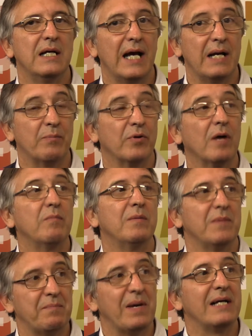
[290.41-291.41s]
a
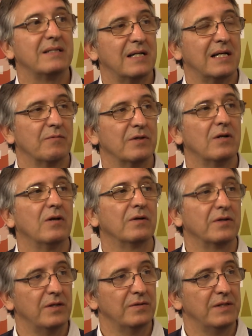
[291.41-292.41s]
problem at baseline with a
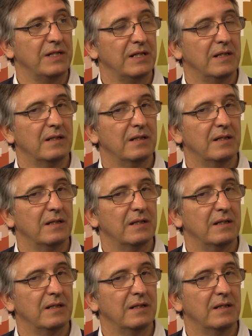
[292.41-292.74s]
long QT.